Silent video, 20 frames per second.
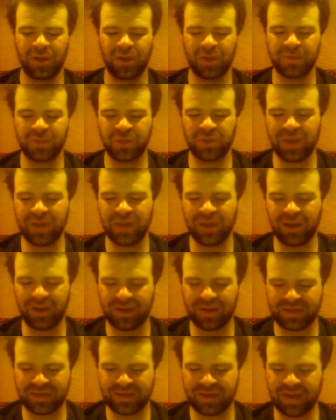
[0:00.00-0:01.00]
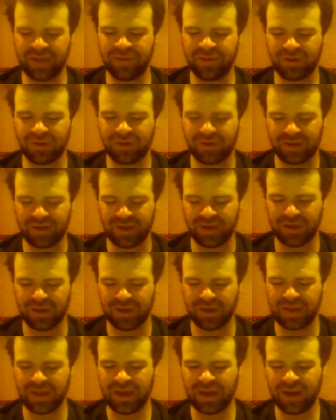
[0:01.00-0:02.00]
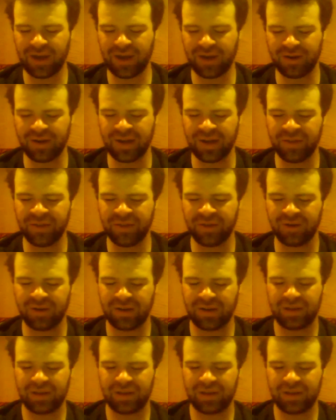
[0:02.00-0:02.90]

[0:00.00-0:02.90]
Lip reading: So he got he hired another